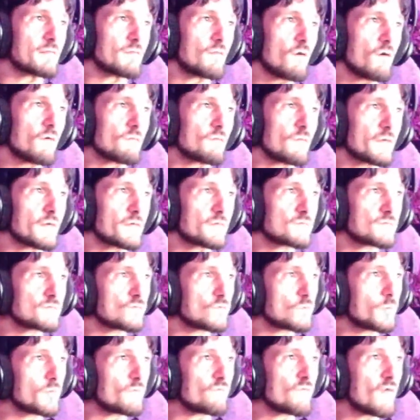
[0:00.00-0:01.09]
Longlegs,
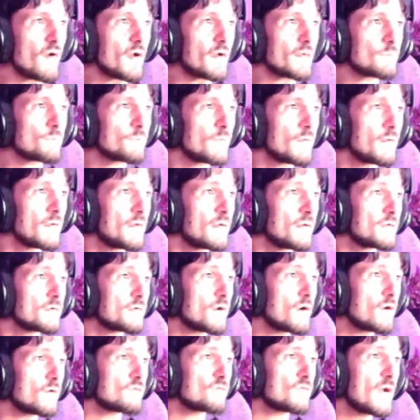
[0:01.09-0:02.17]
super fine.
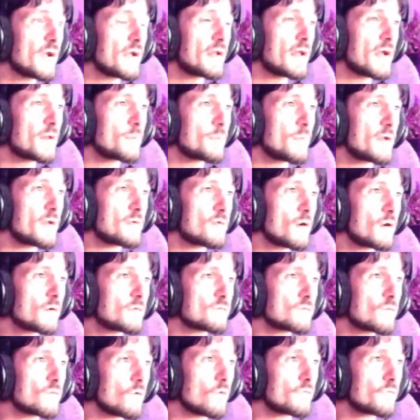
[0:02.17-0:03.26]
Code Vein Anime Dark
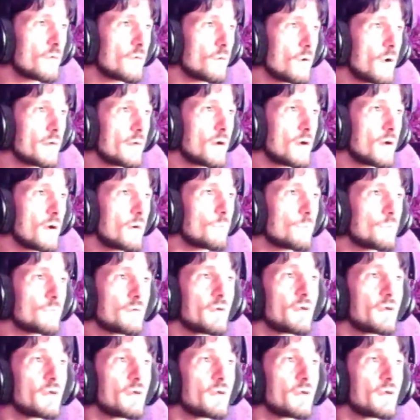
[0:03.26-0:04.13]
Souls, here I come.